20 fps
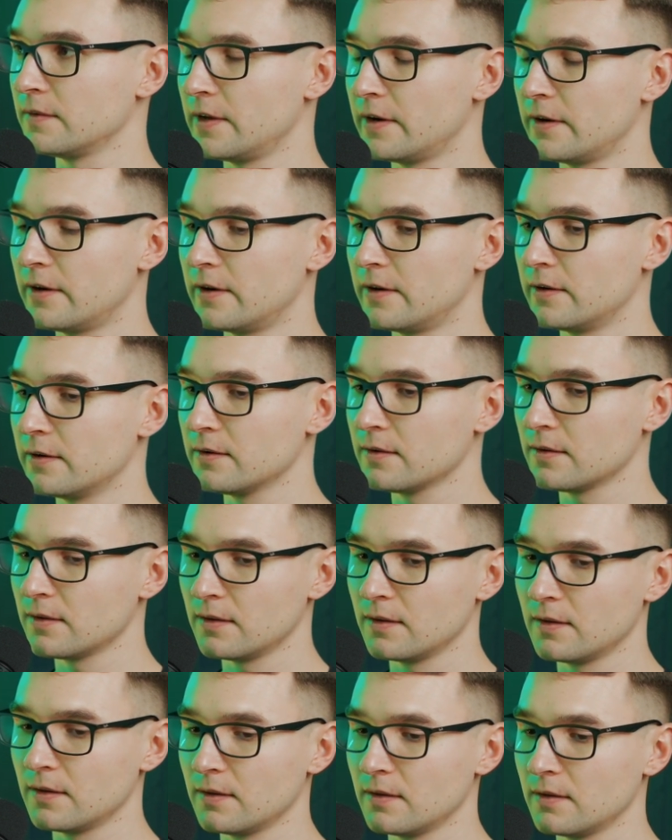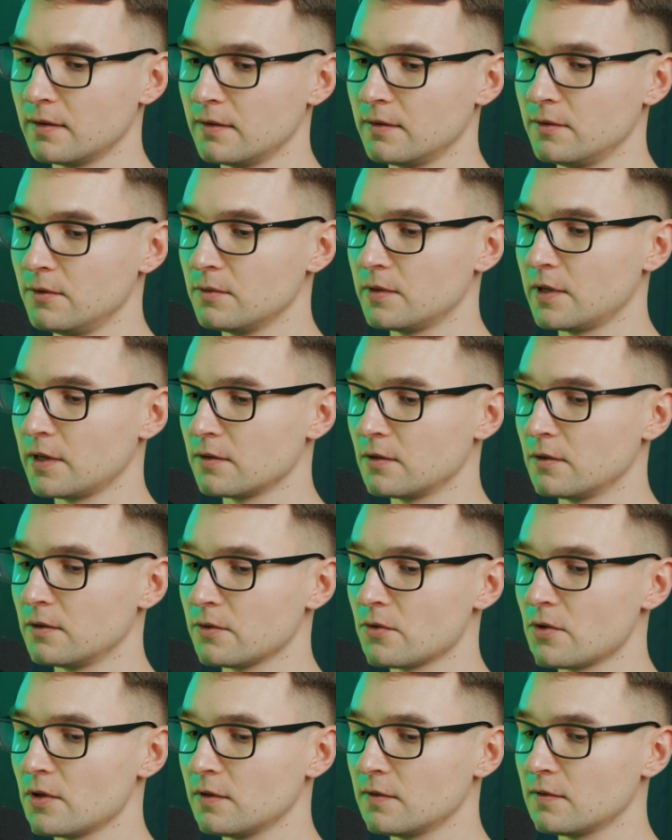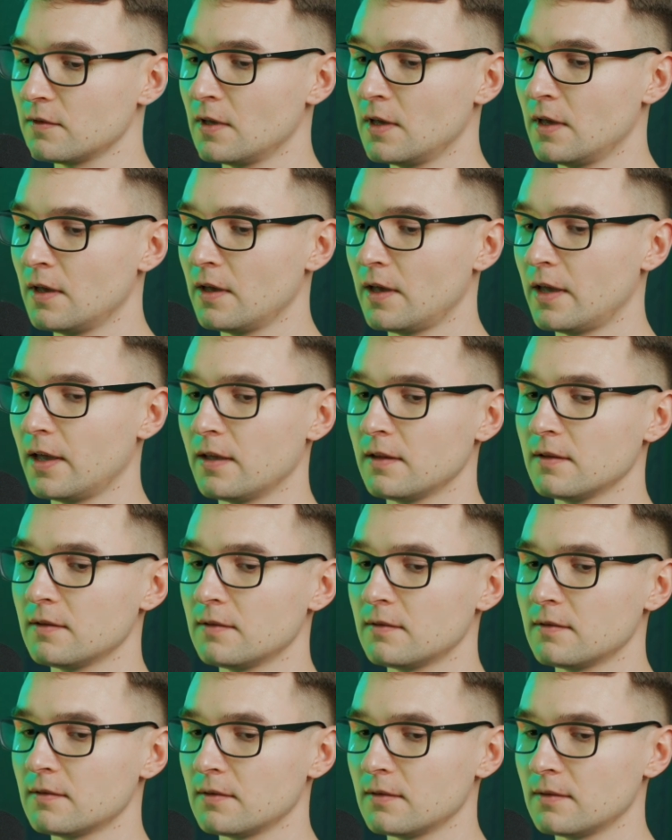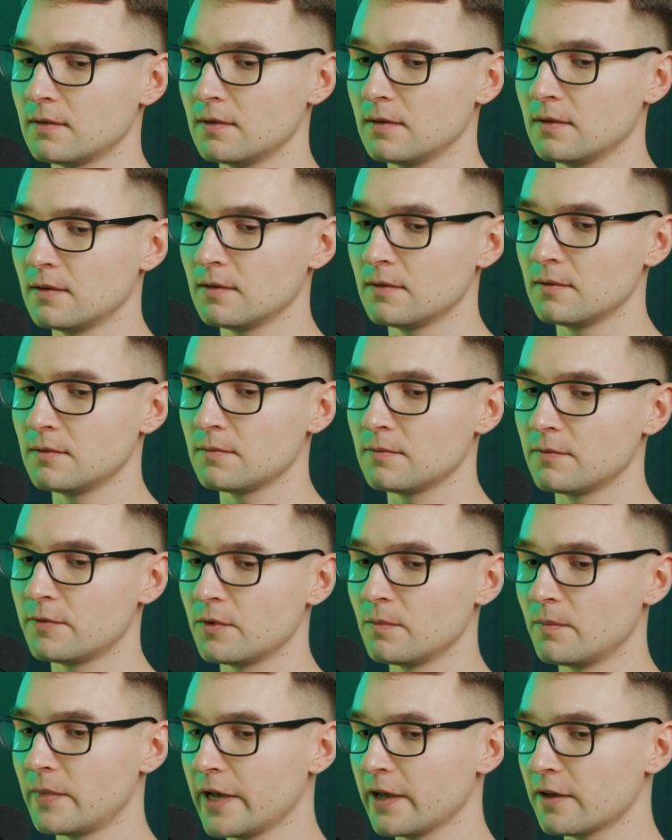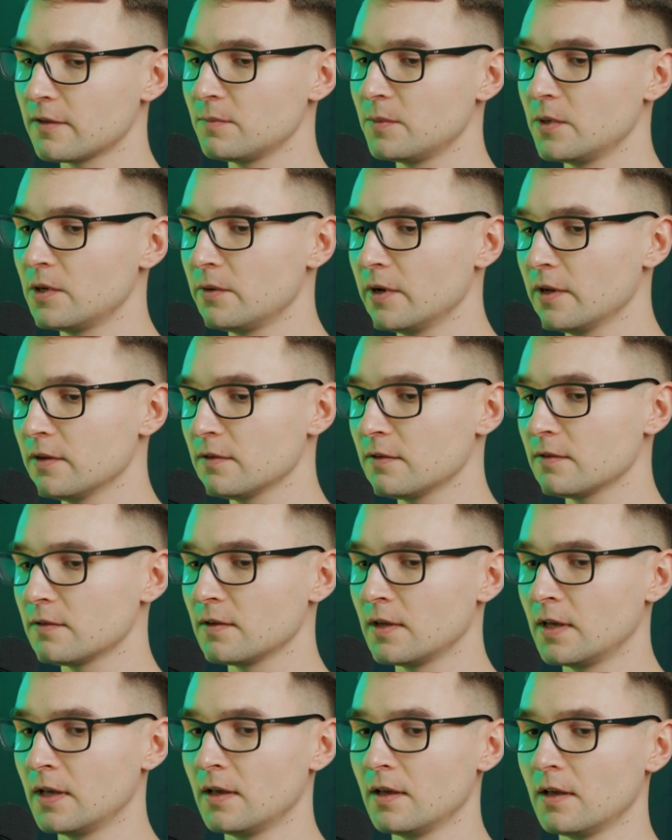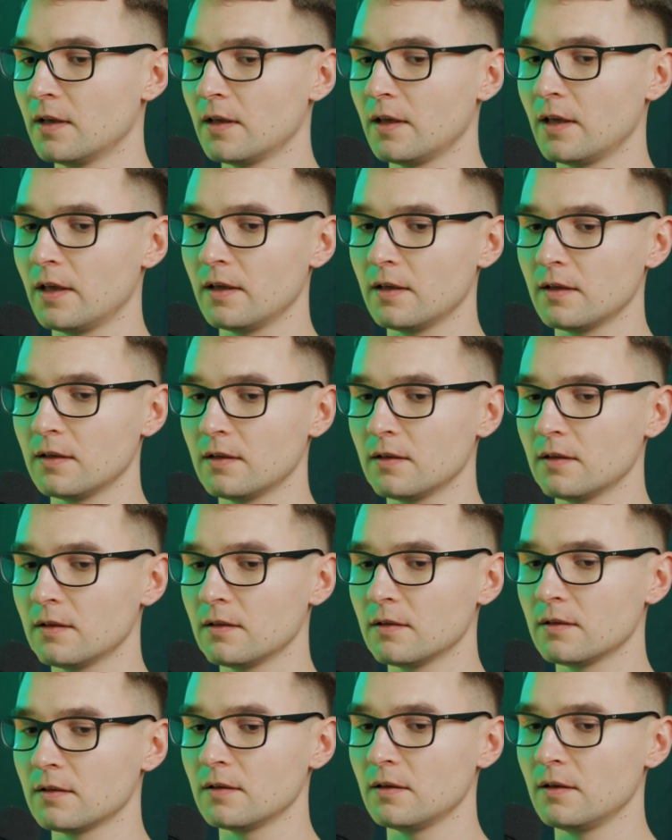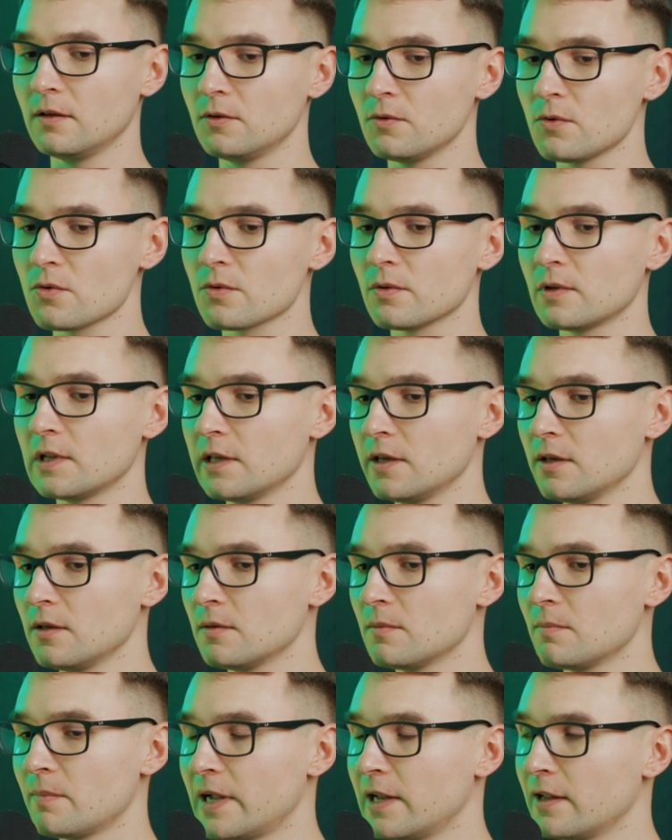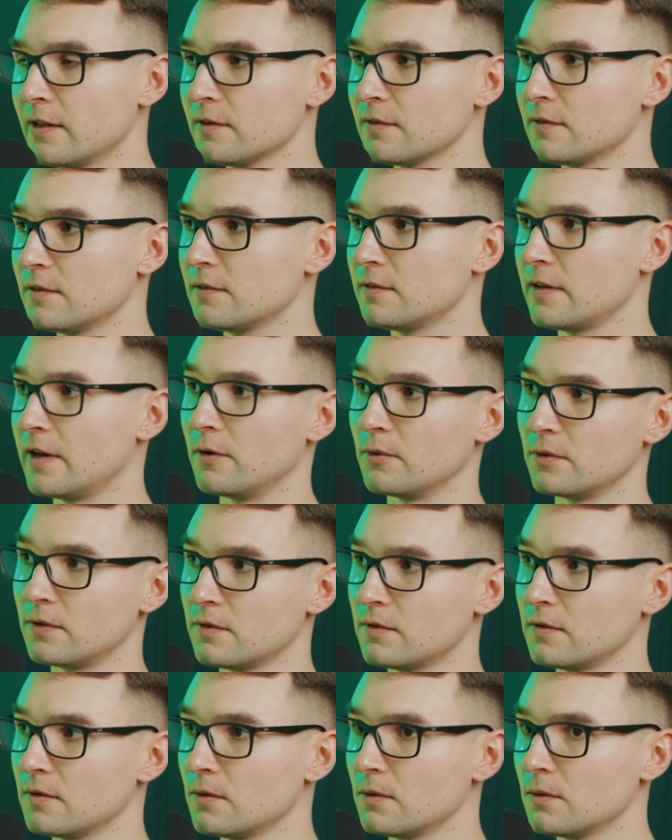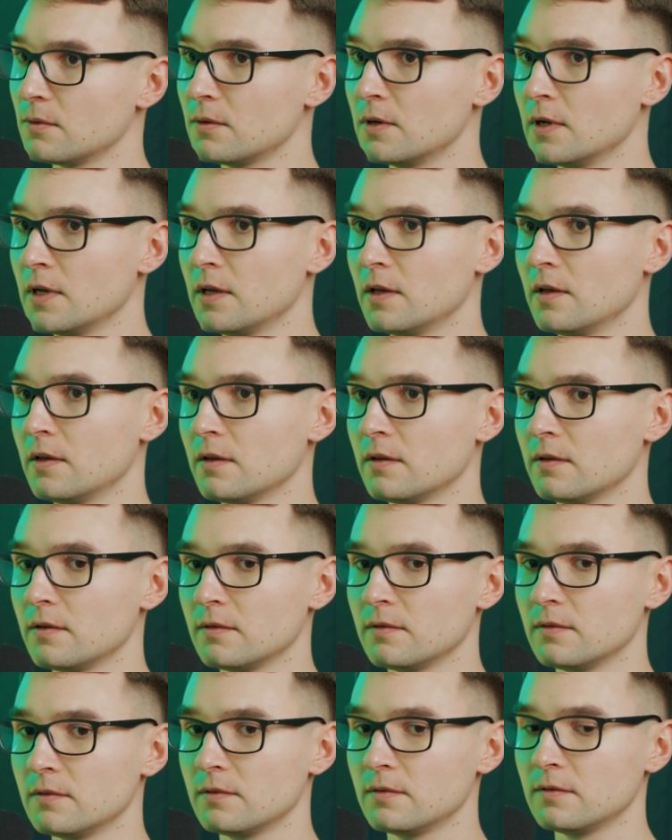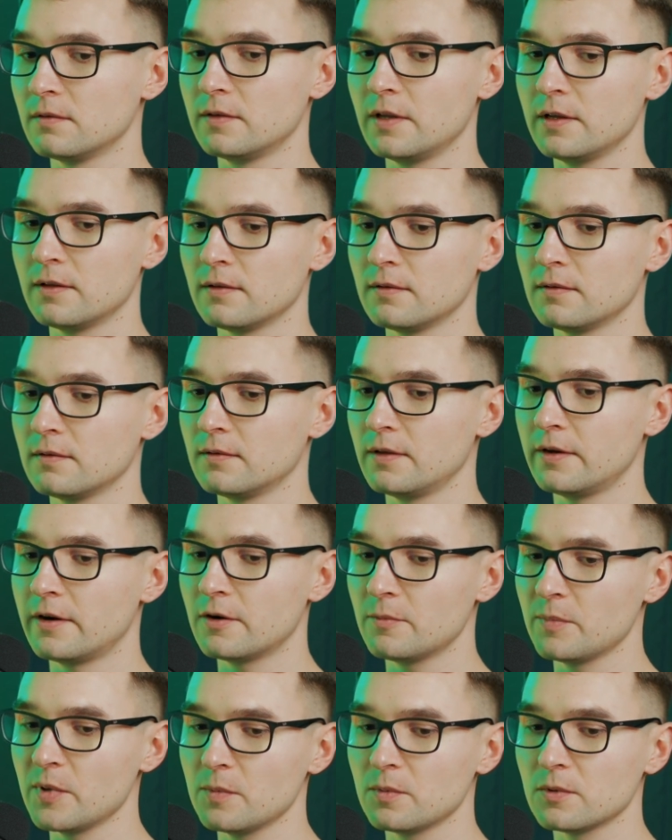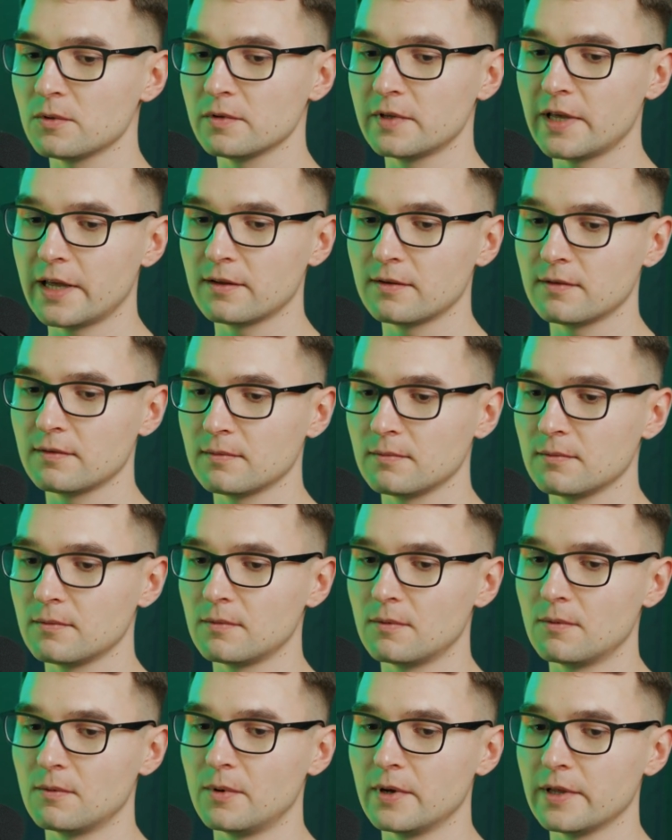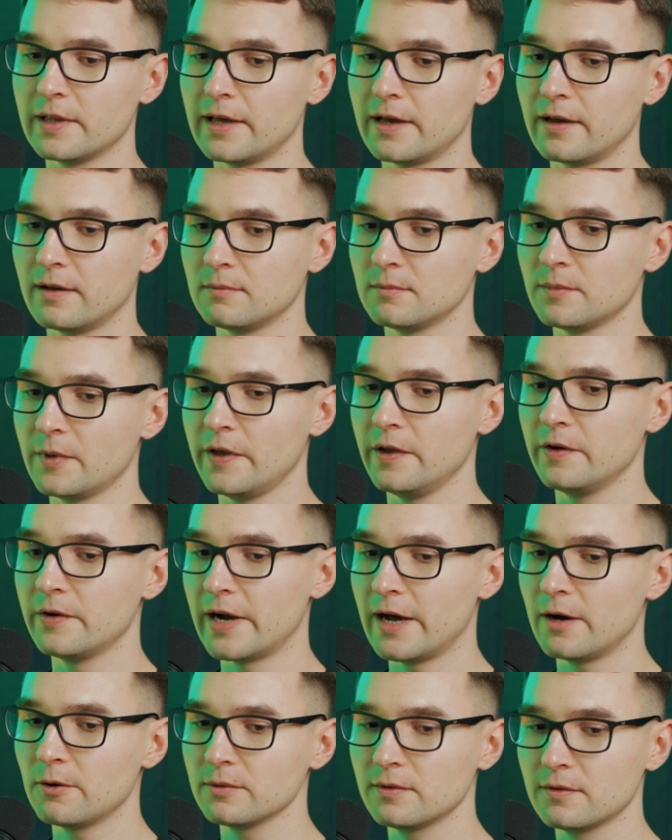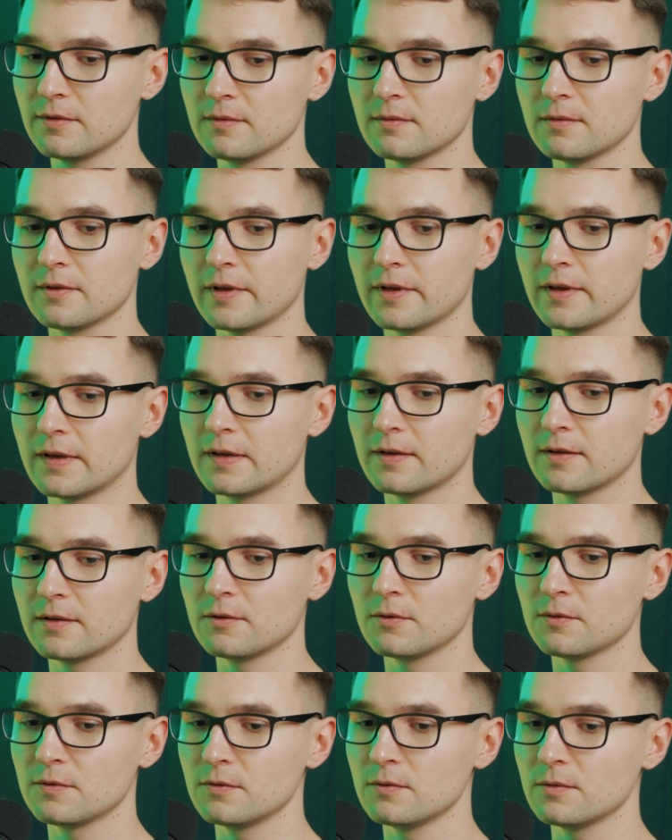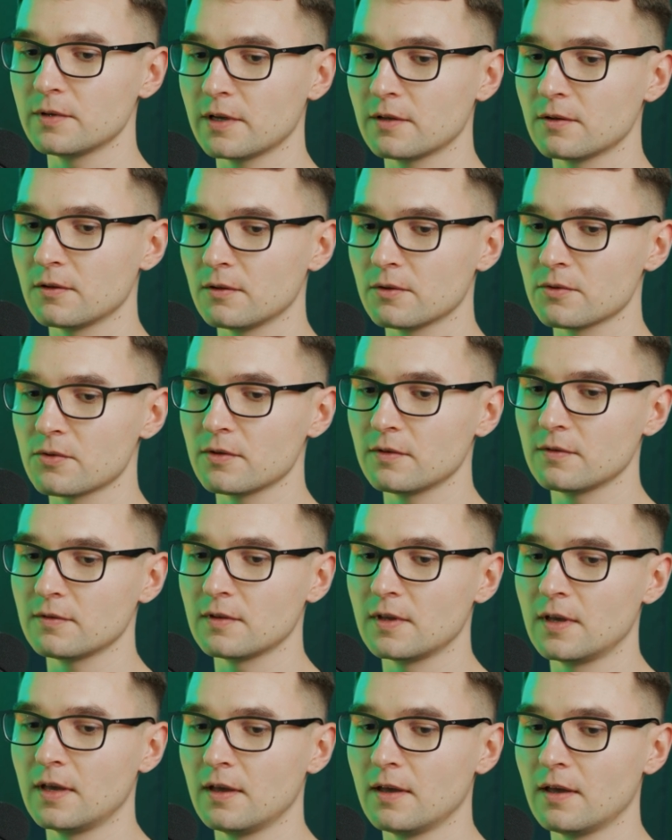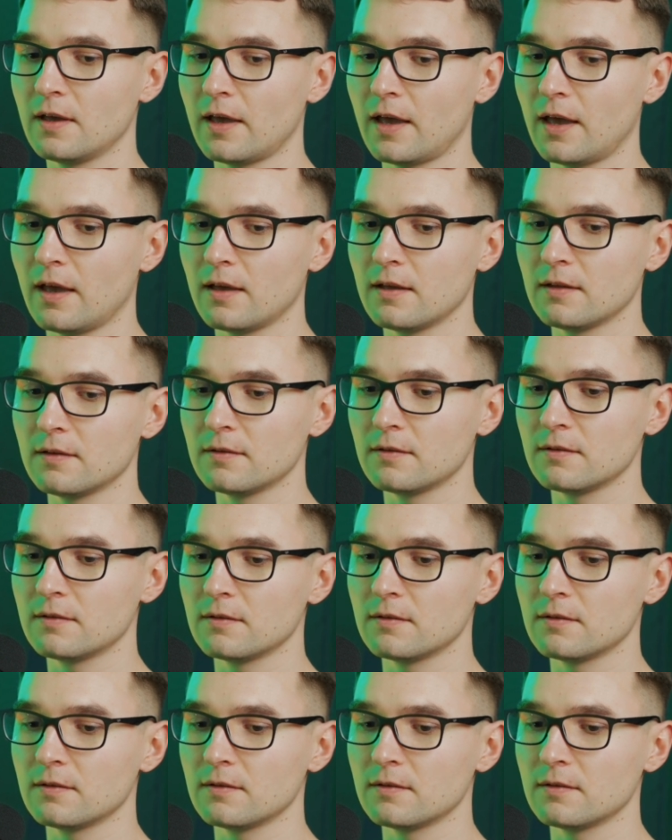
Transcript: are new technologies. And from my experience, it usually balances out. So there are people that wanna hear out those new technologies, and